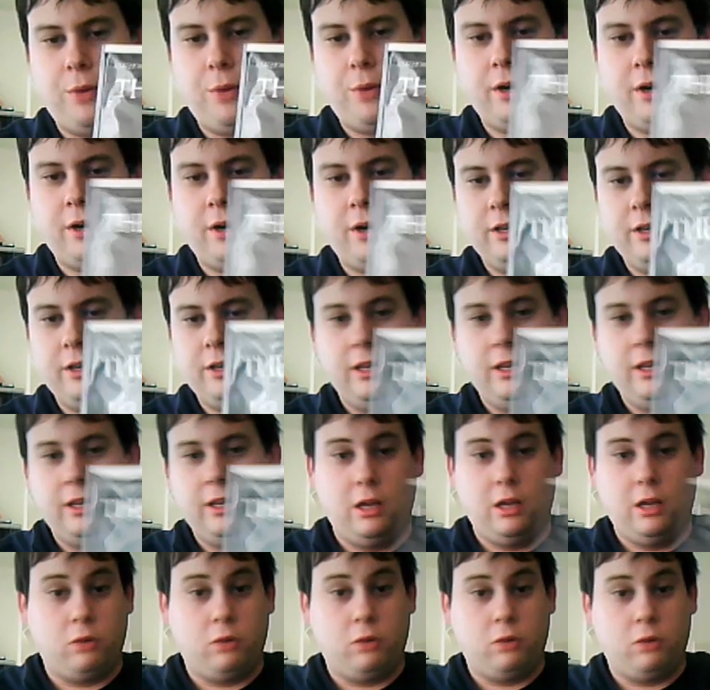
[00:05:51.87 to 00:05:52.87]
Barr.
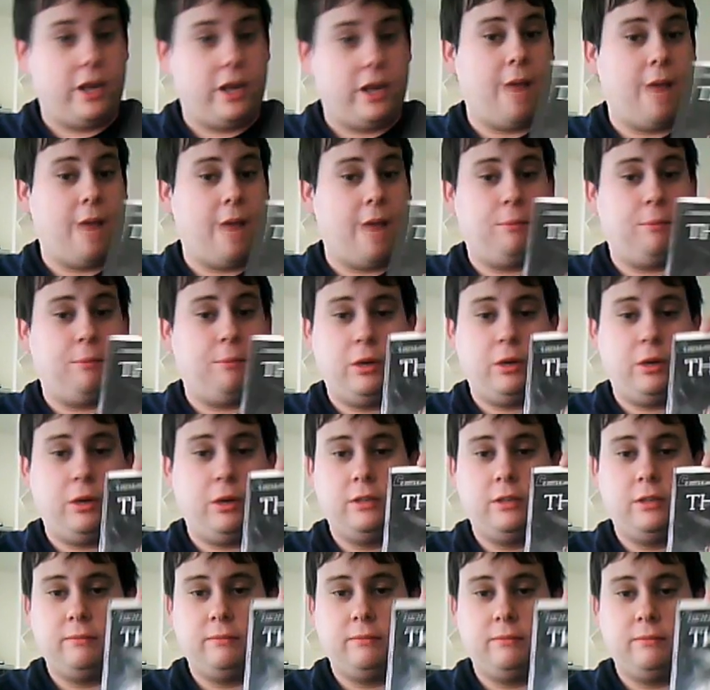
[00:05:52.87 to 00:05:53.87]
Great comic book,
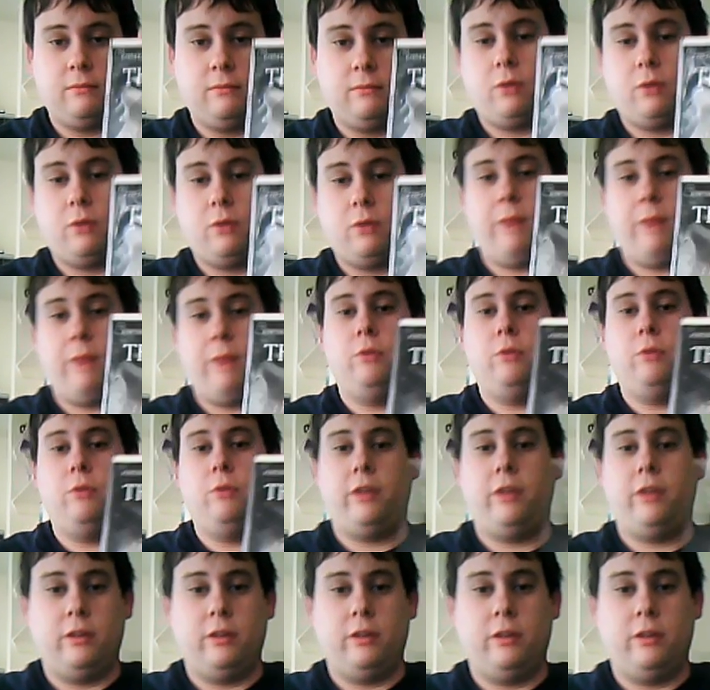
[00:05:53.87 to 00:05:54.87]
great
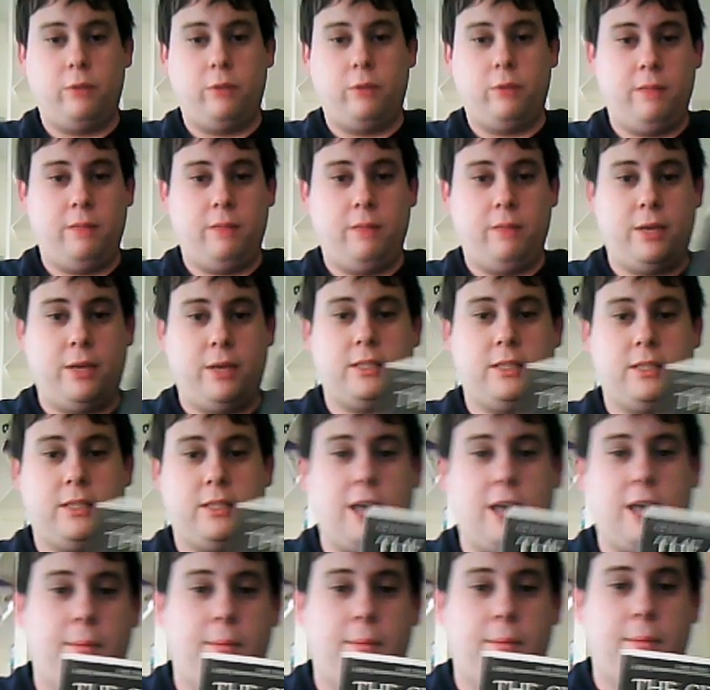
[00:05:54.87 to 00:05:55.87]
movie, one of the
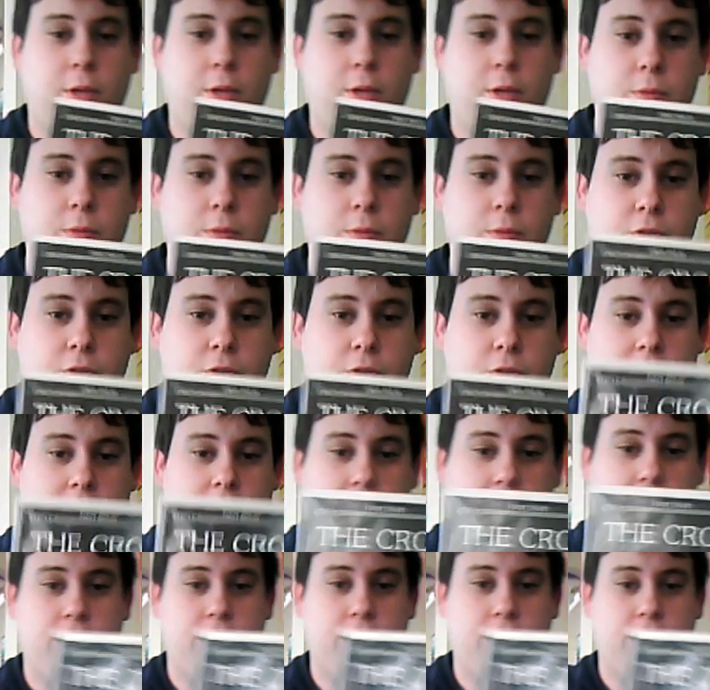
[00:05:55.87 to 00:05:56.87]
best comic book to movie
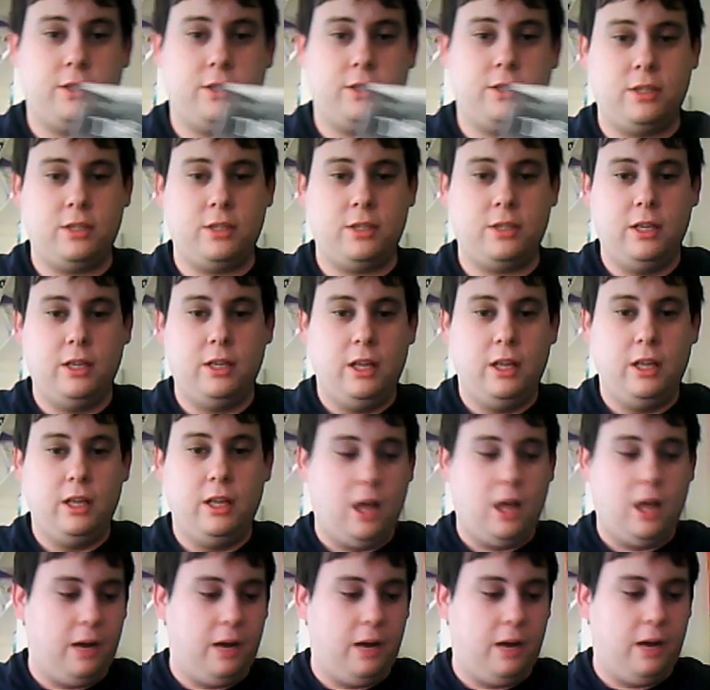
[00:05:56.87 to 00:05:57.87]
translations.
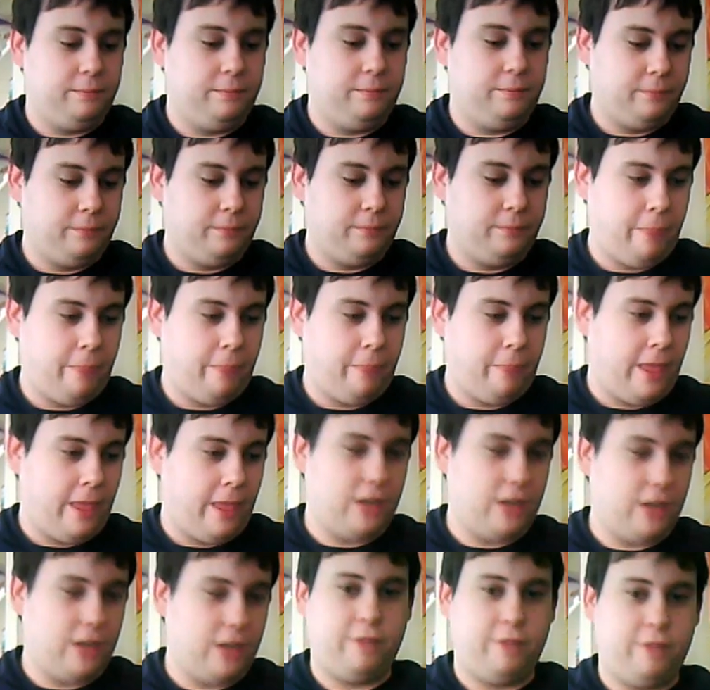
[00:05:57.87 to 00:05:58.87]
I
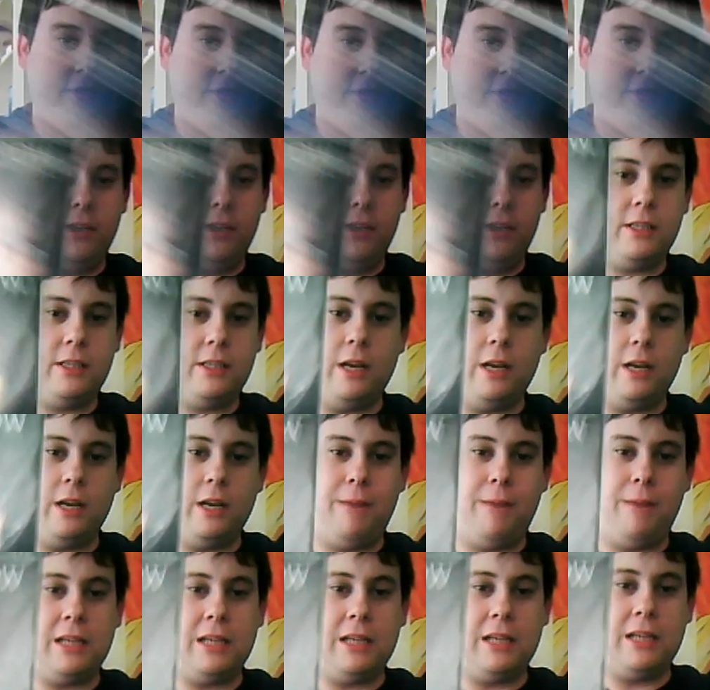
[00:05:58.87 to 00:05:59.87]
actually found this in
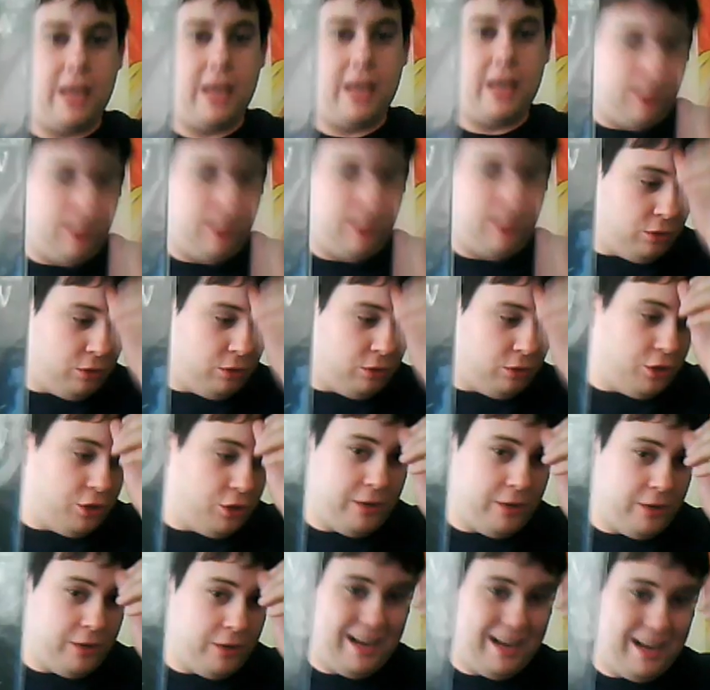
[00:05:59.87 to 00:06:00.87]
a box I had in a storage
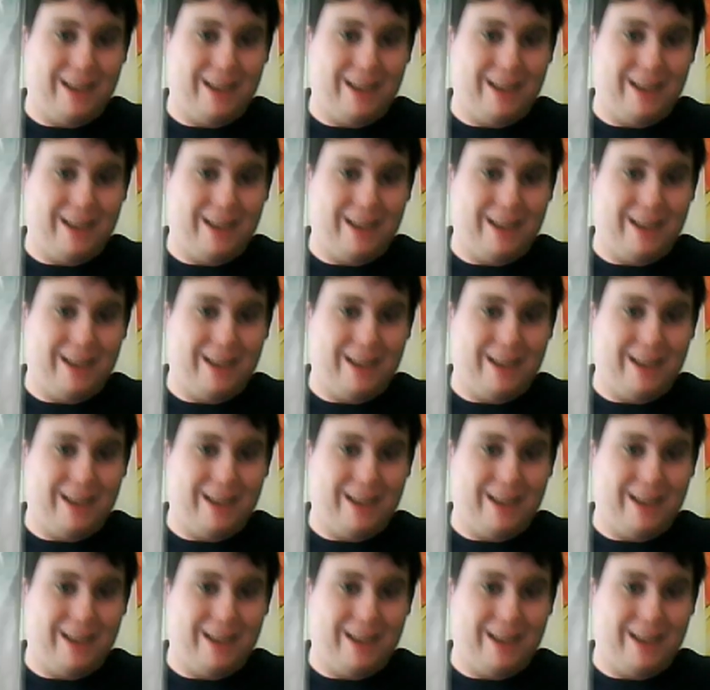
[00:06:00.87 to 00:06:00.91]
unit.